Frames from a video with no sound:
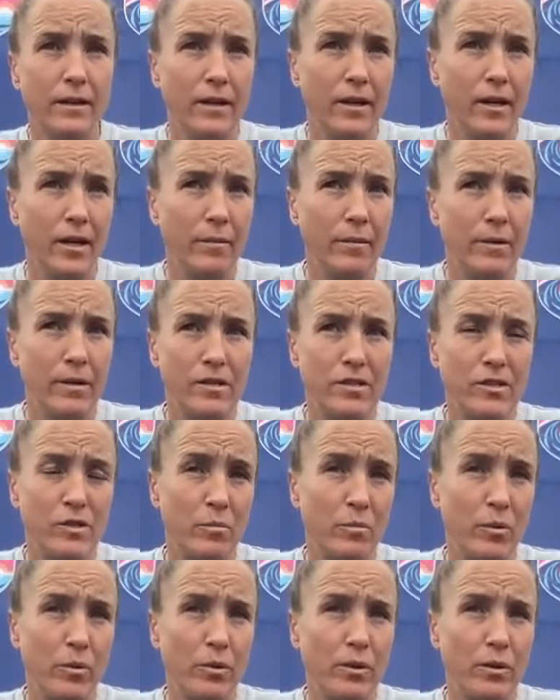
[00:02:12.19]
And has
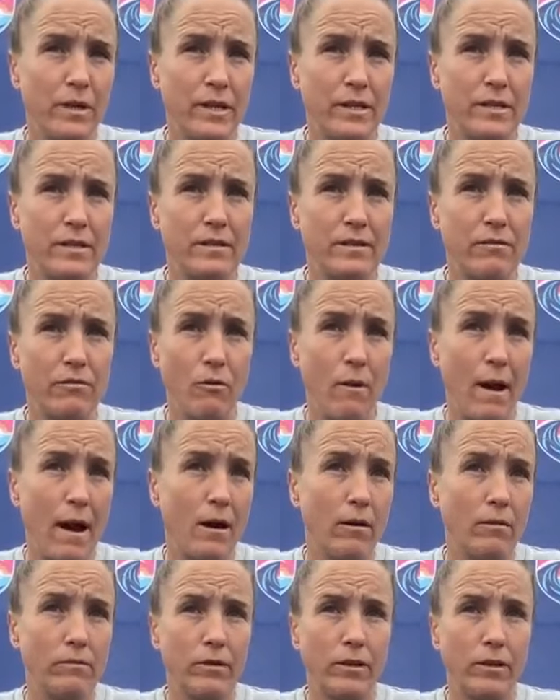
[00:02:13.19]
supported us
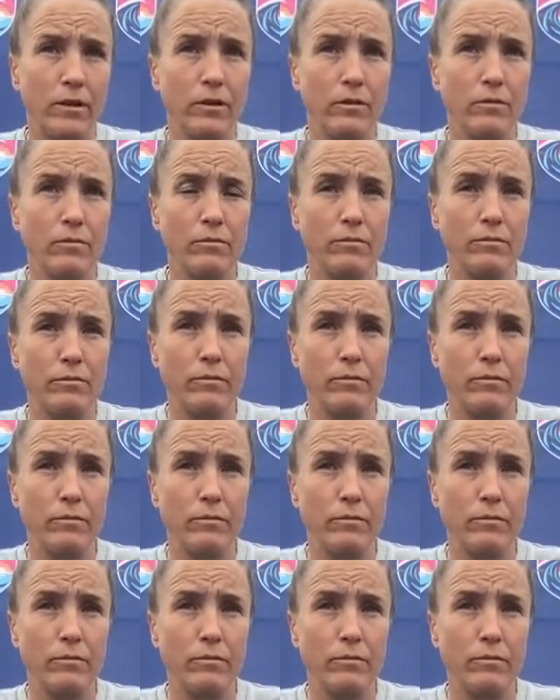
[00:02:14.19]
throughout, you know,